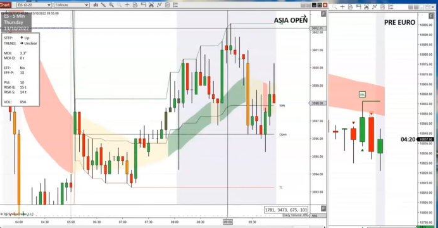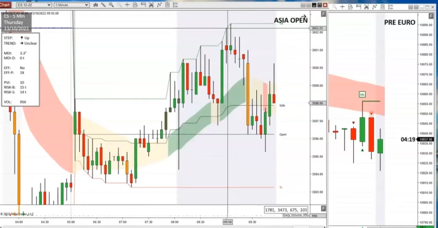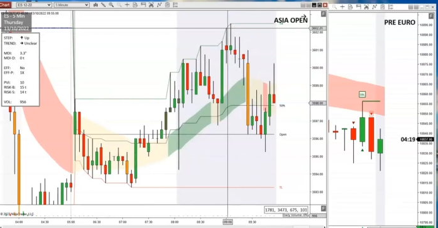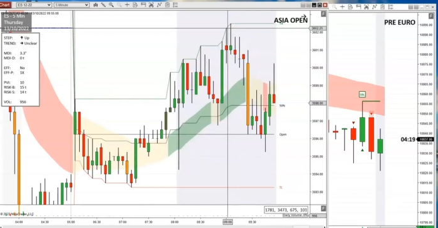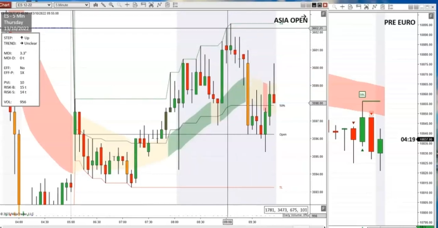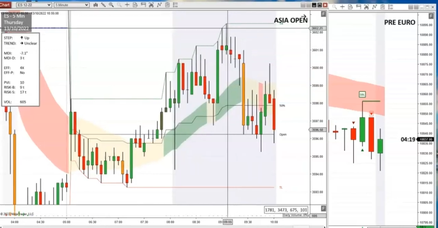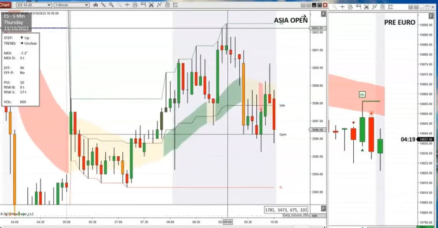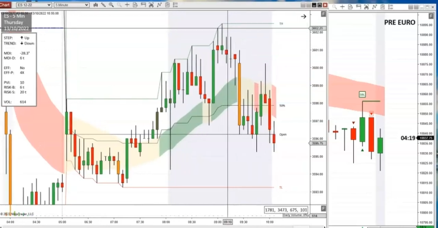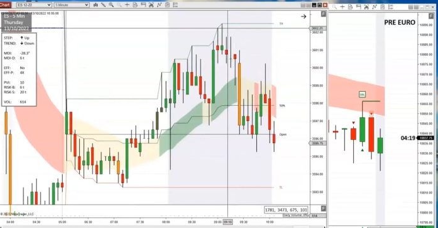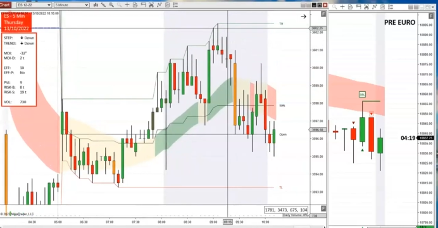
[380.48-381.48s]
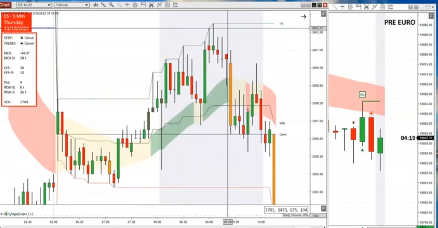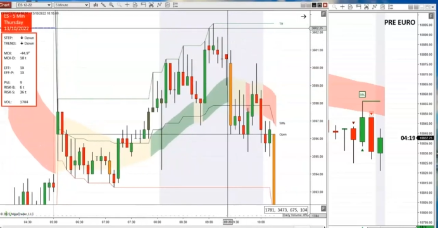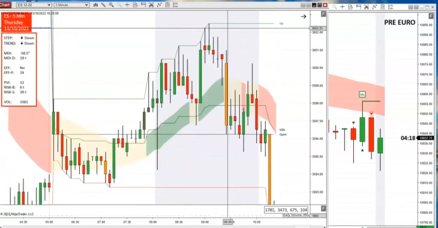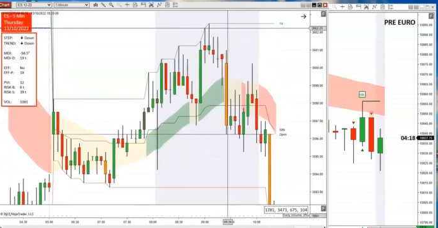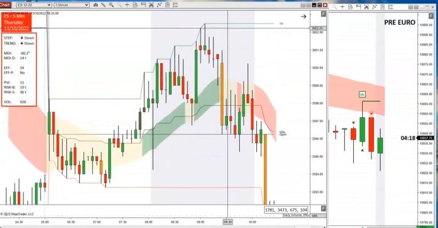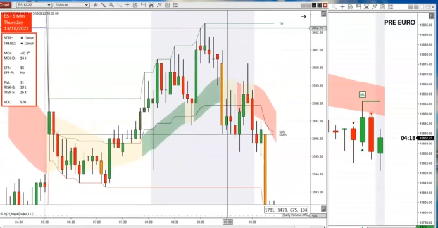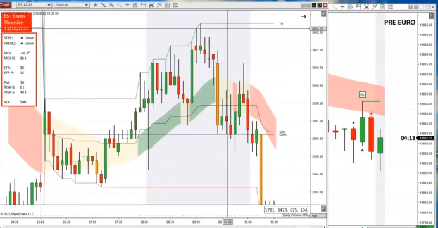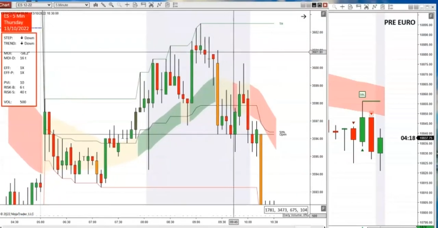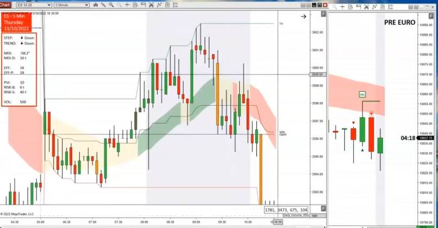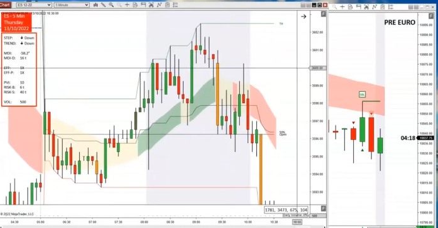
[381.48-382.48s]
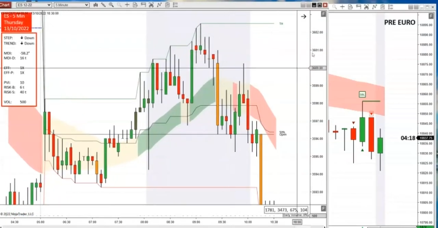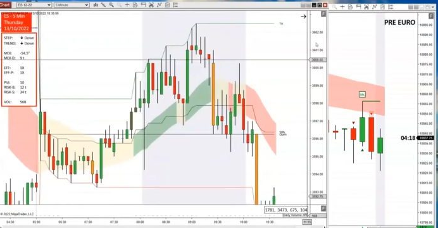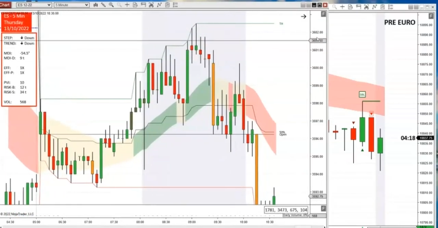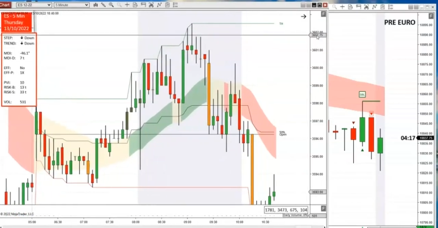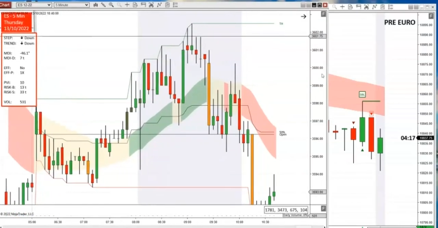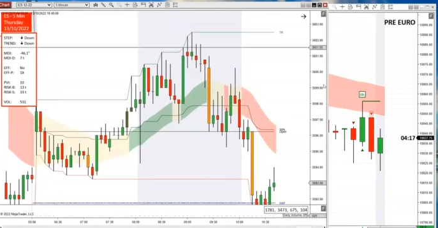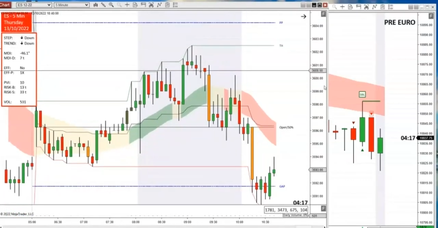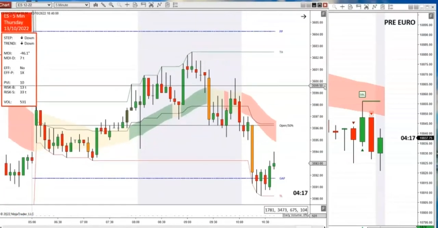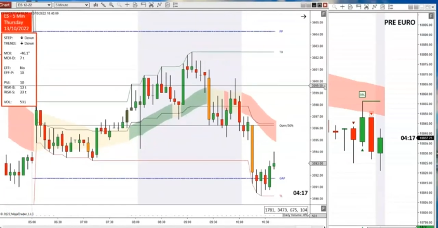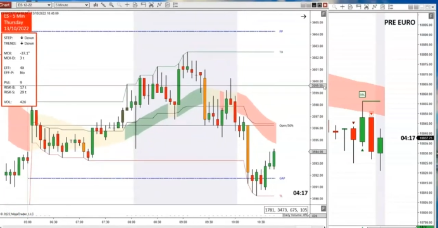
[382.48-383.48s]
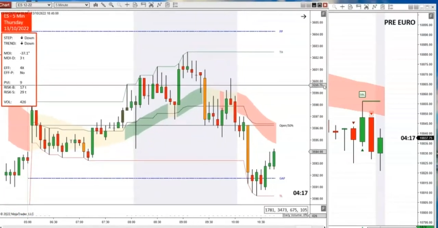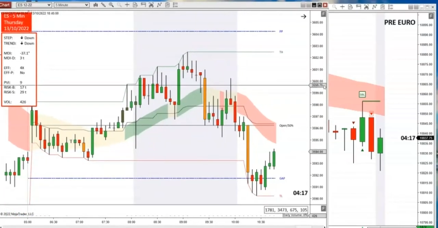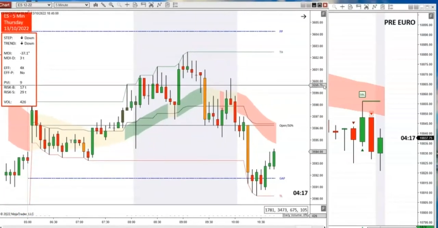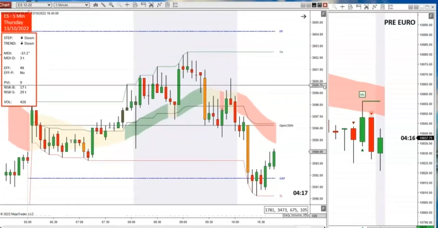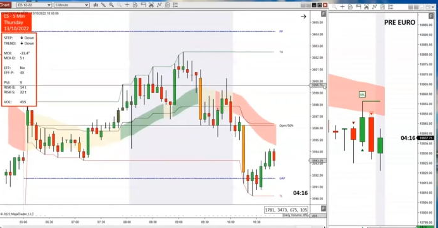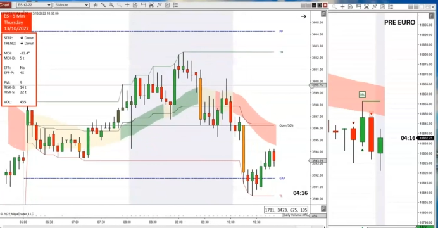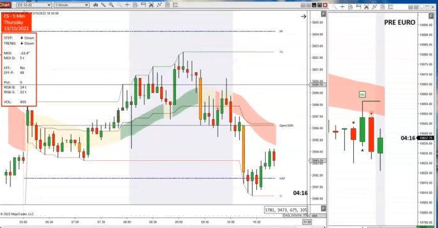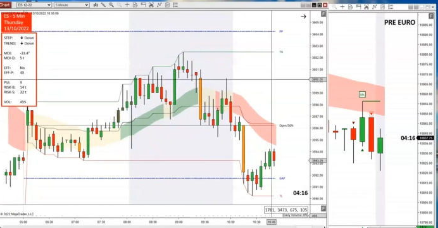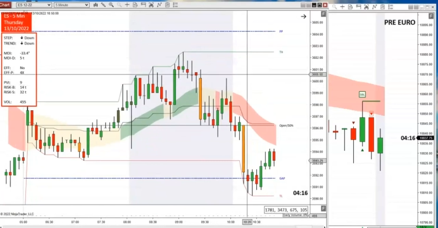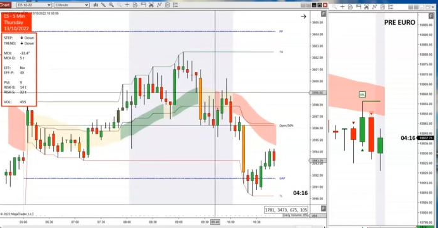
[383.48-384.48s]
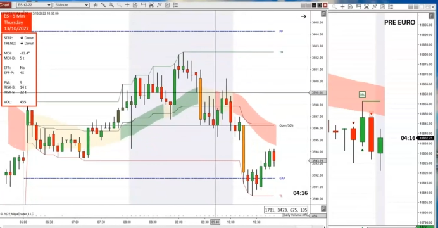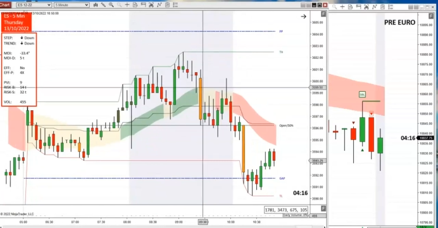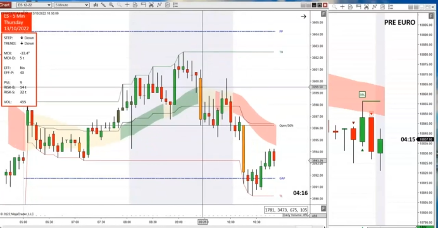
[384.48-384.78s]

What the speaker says: No face is visible, so there are no lips to read.